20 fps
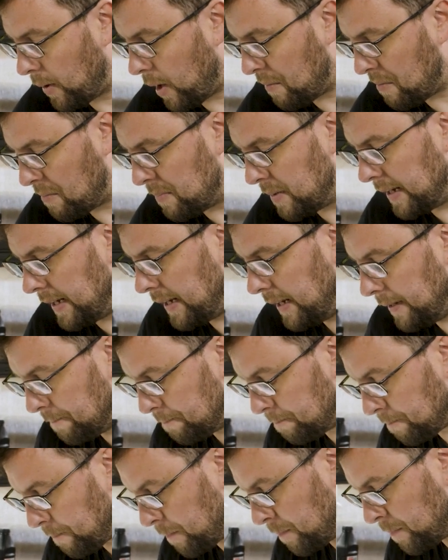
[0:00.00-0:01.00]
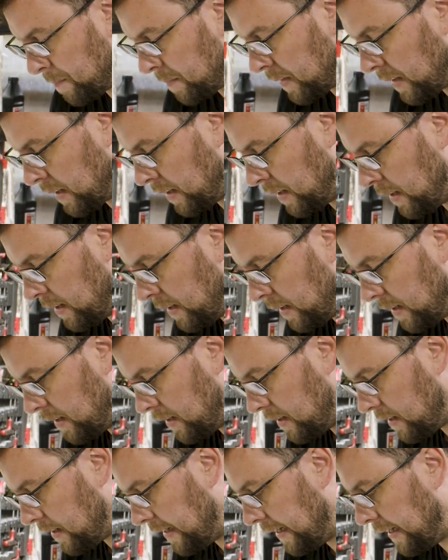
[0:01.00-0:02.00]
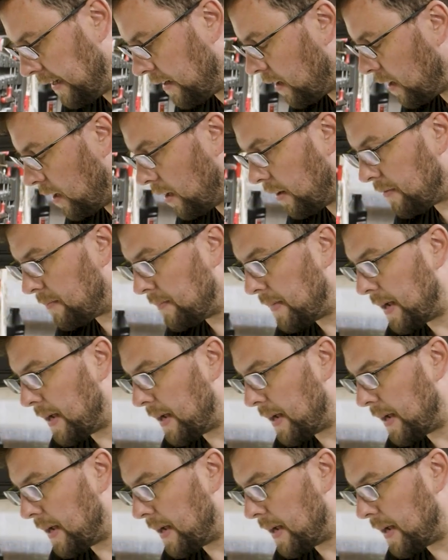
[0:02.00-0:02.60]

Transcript: probably, I think off